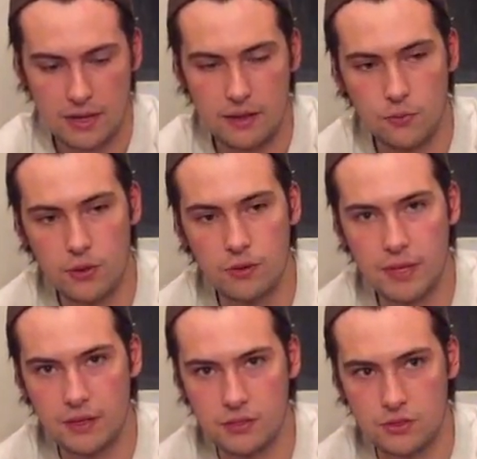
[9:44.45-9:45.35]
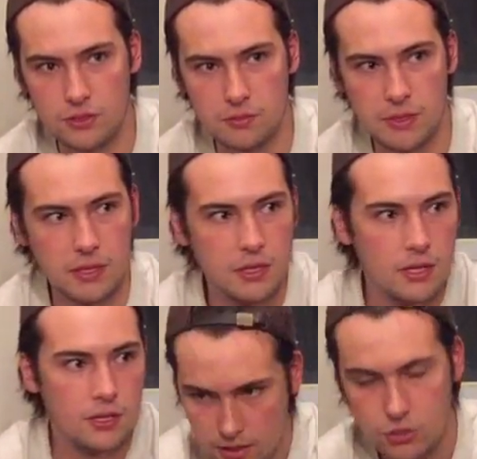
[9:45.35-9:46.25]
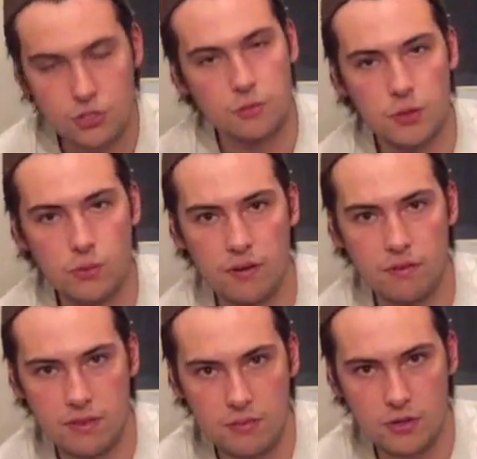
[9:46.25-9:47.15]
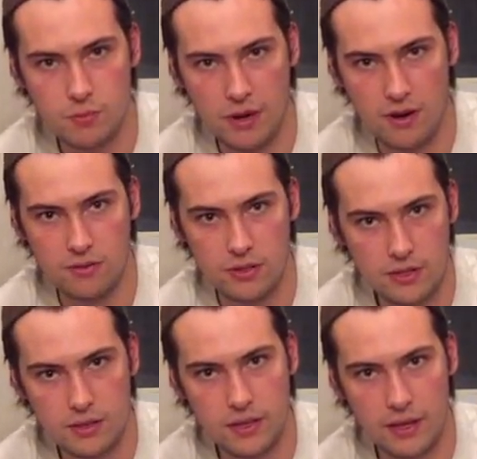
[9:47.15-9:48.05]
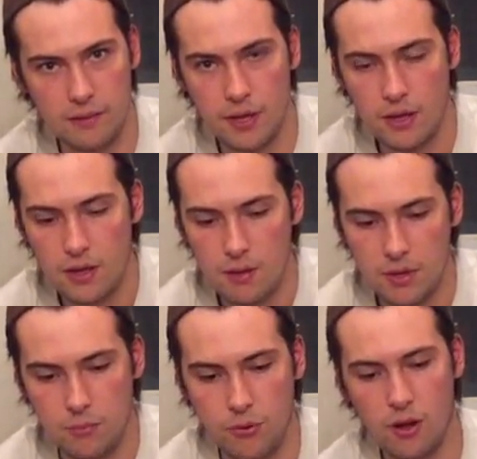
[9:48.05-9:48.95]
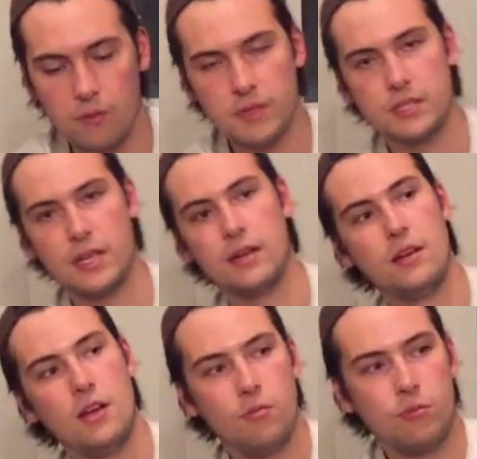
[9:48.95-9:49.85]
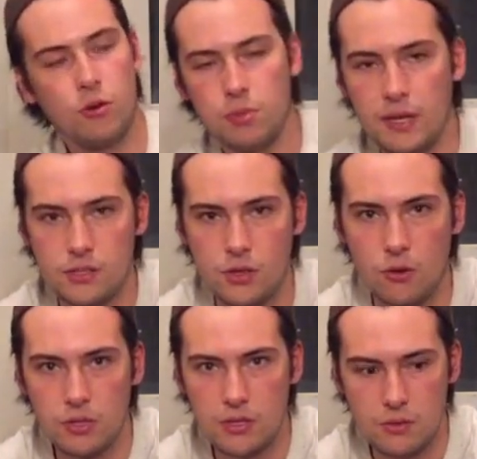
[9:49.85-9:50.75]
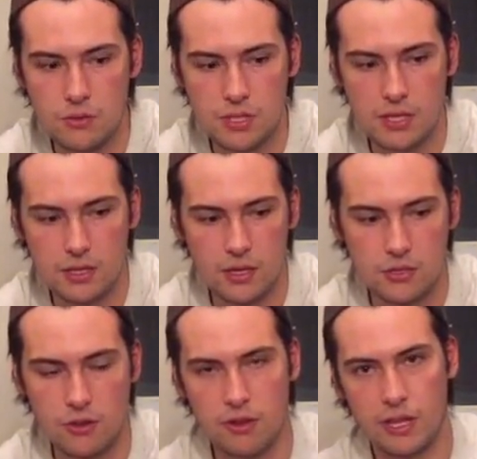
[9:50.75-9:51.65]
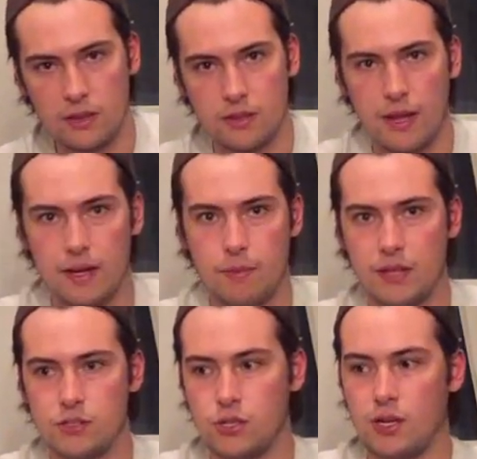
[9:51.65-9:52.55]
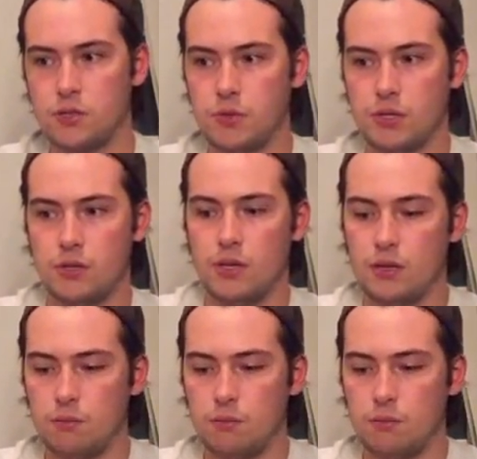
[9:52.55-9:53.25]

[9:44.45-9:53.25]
I think Widowmaker's ultimate should be one of the most powerful in the game, but the problem is that pro players only use it so that they can line up headshots when